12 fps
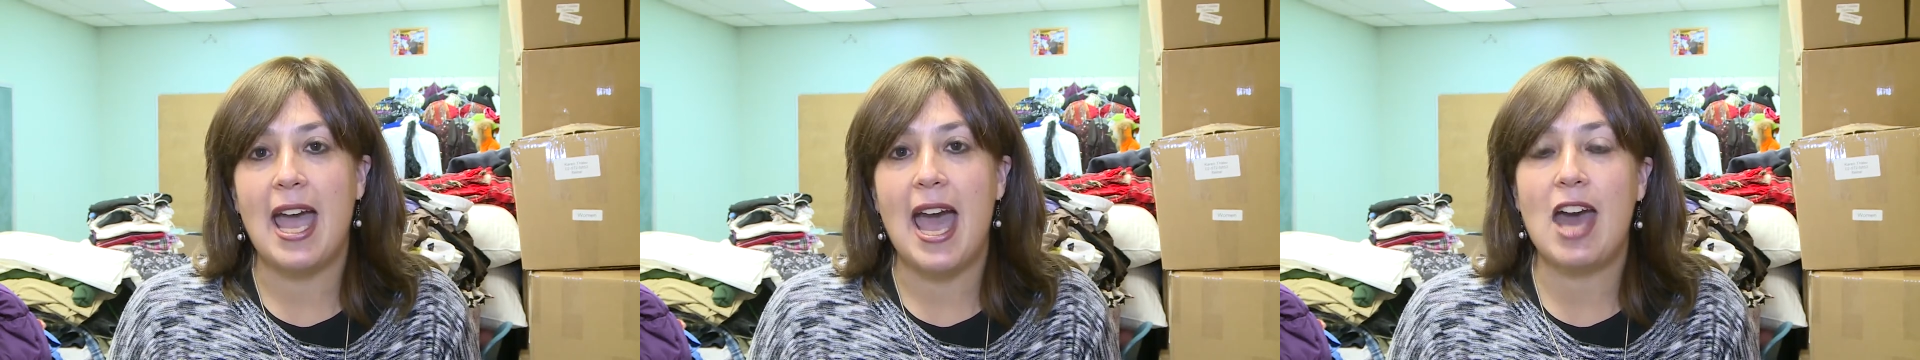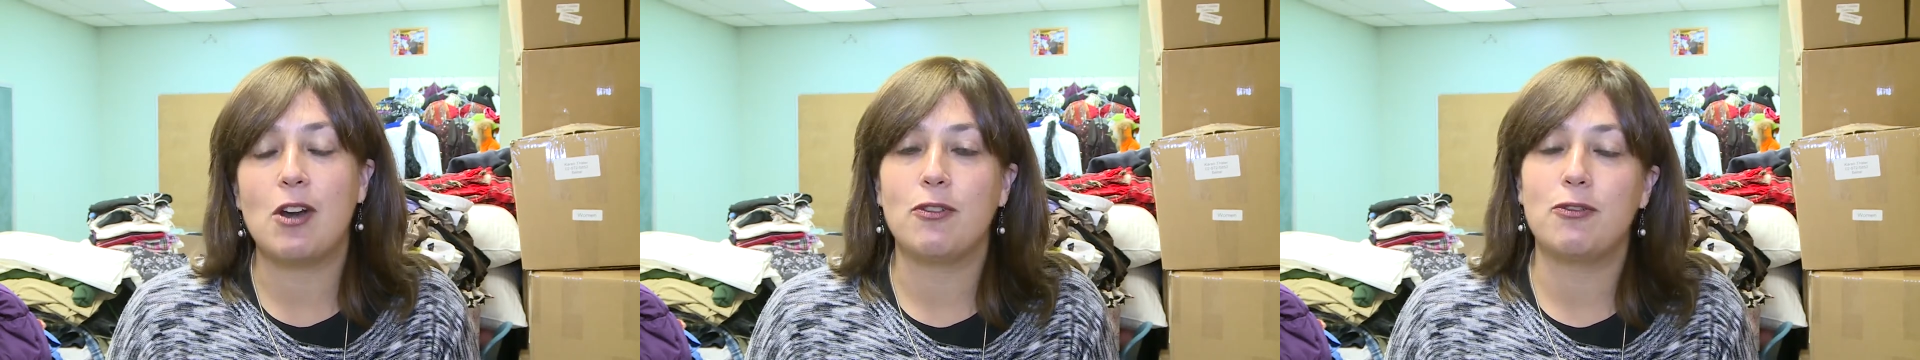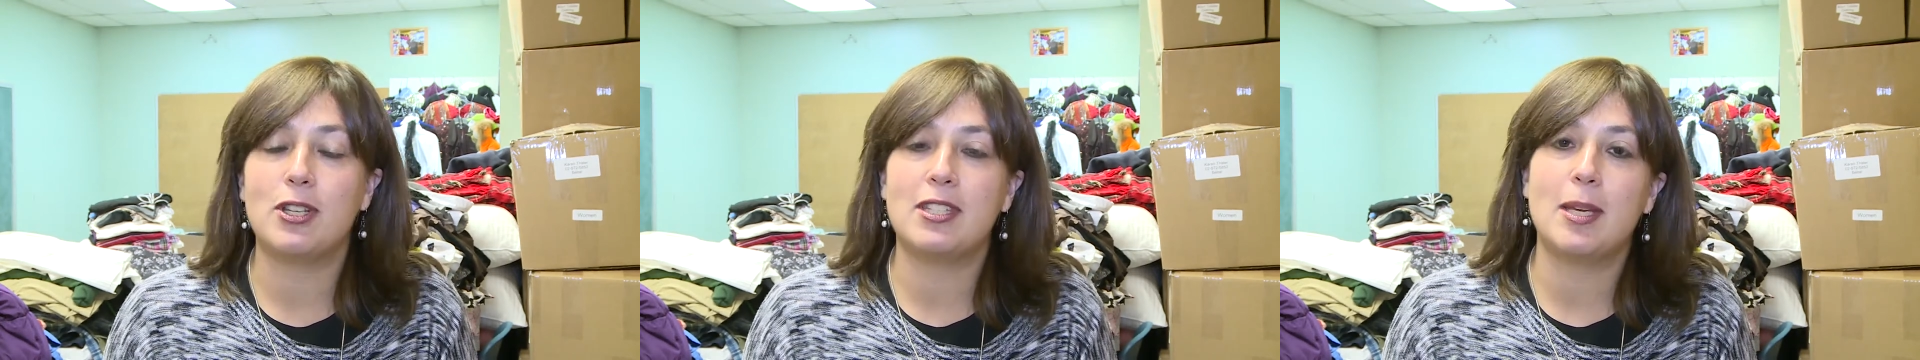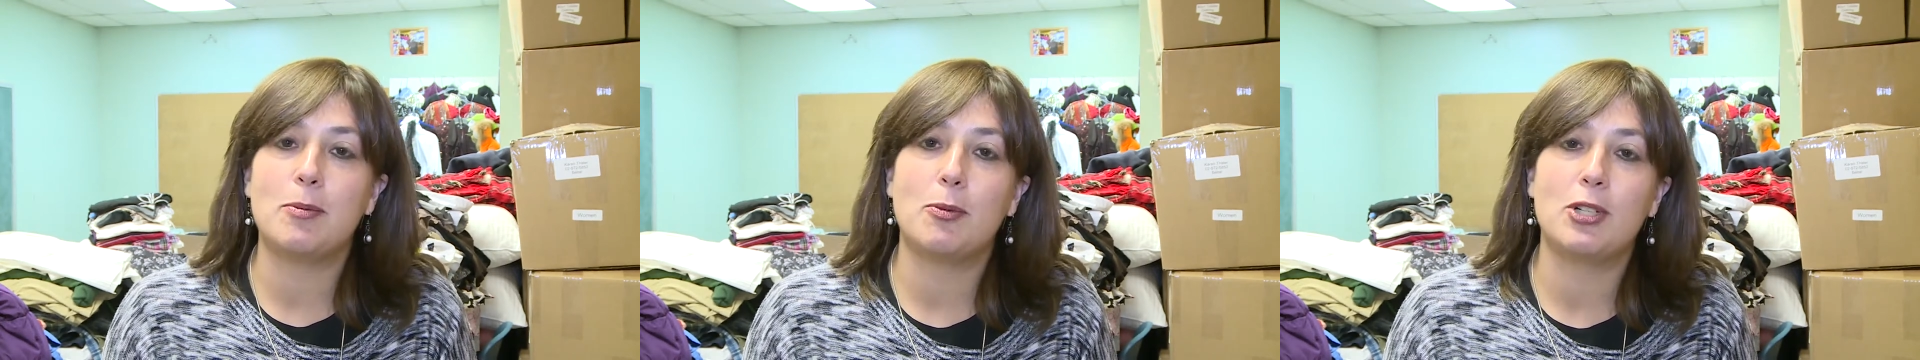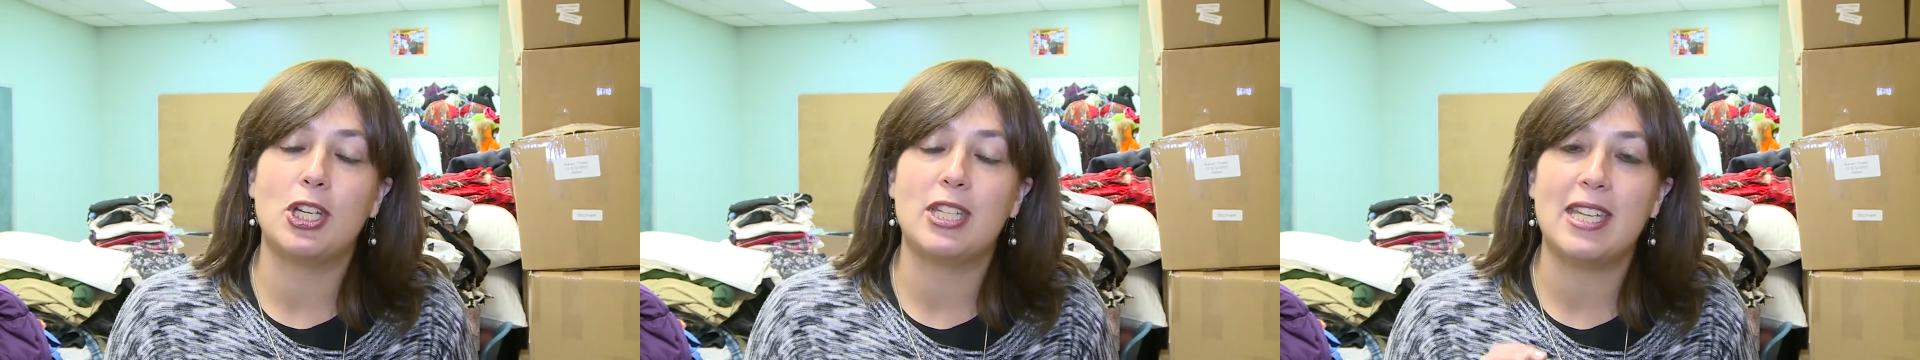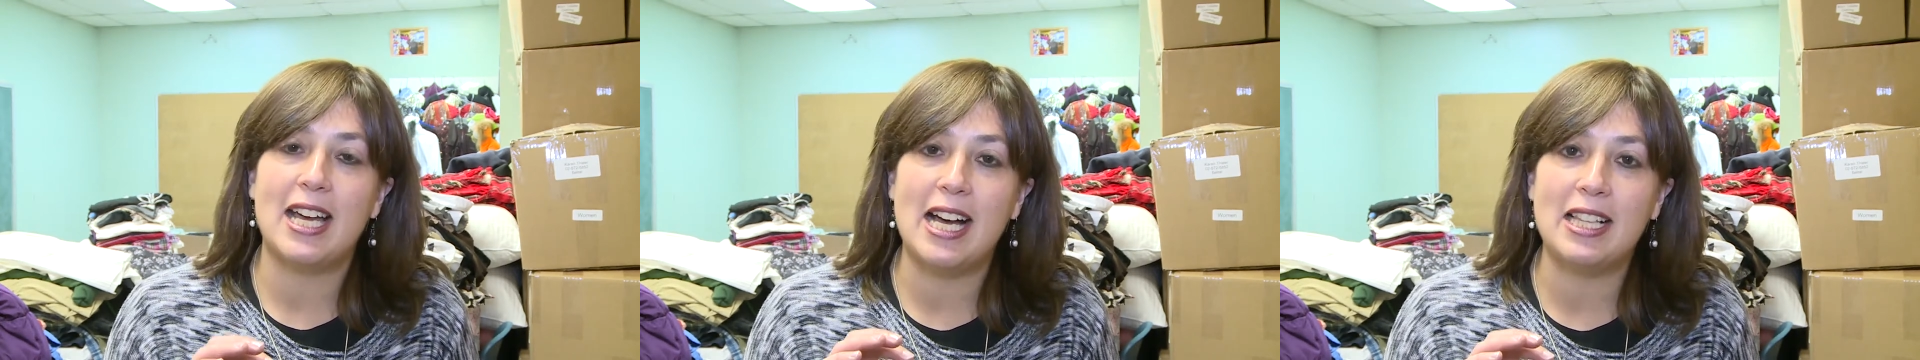and her footsteps were
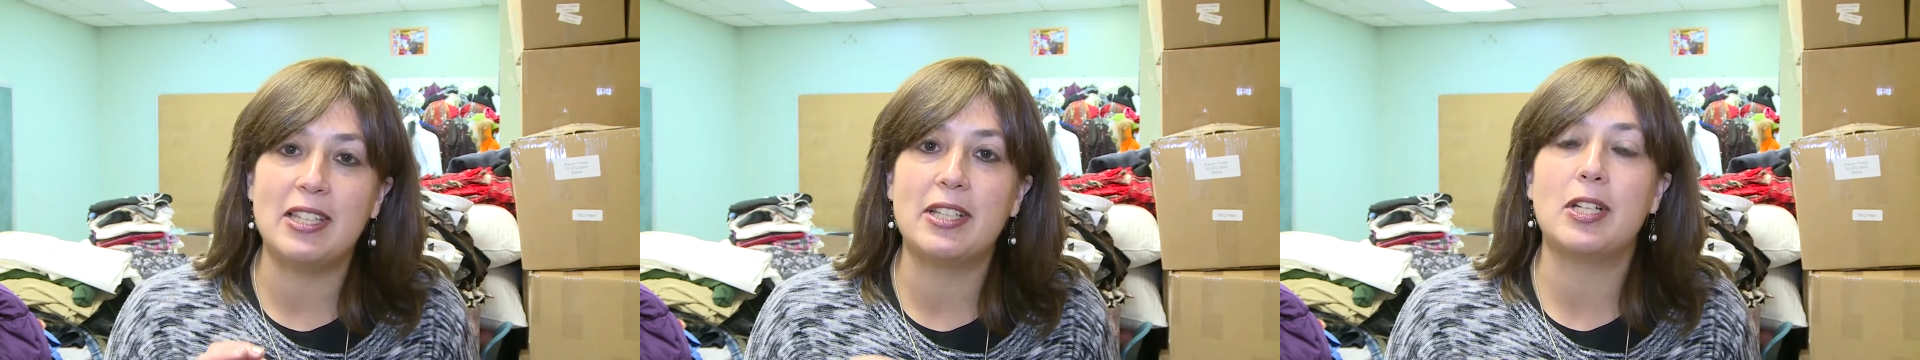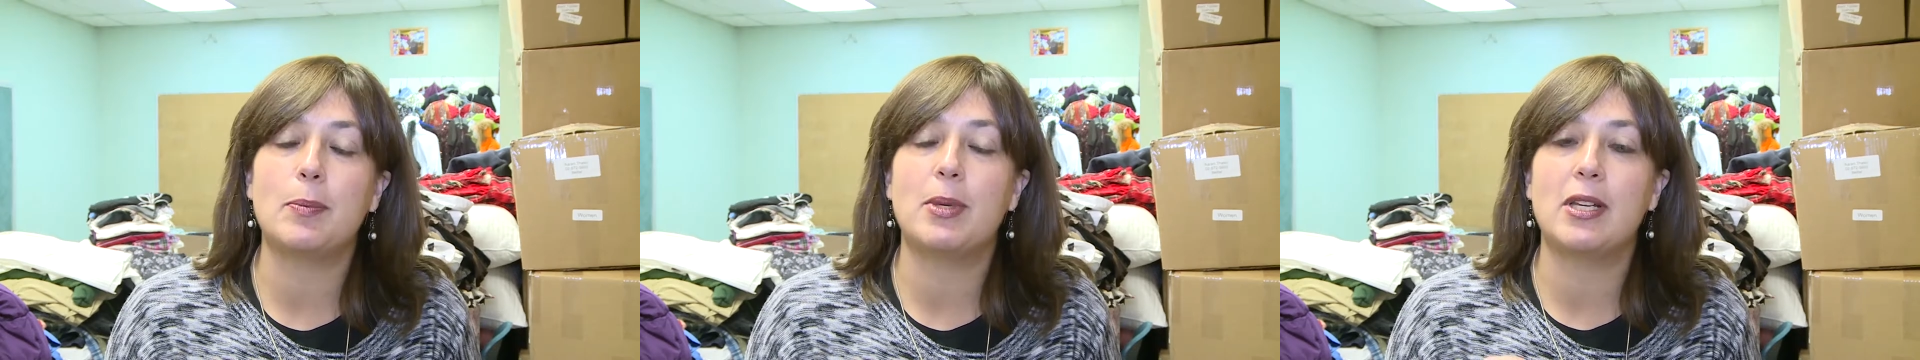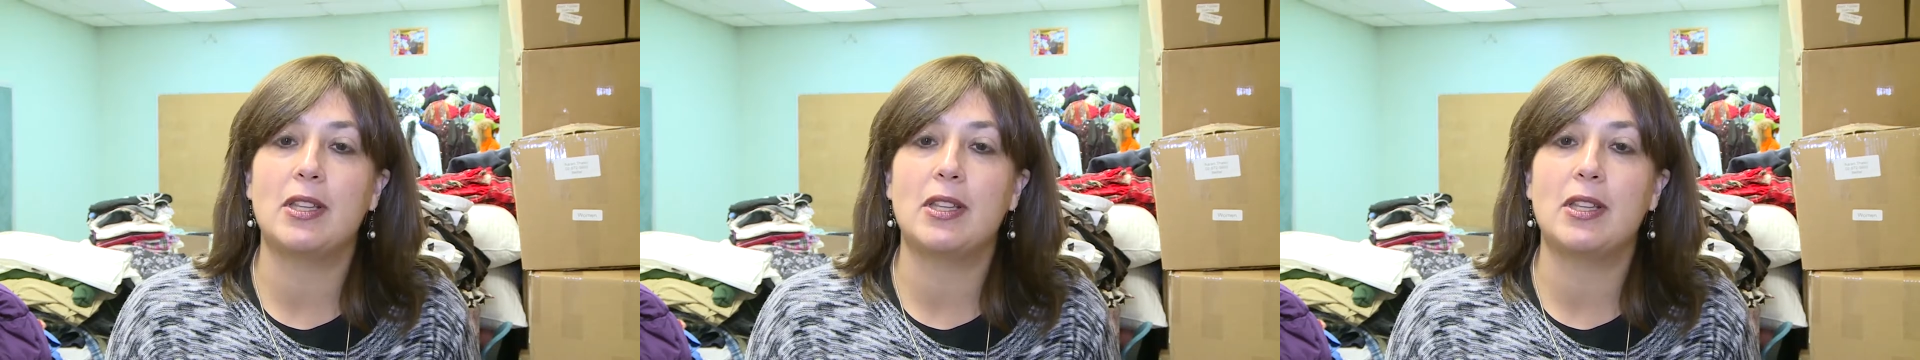just a little bit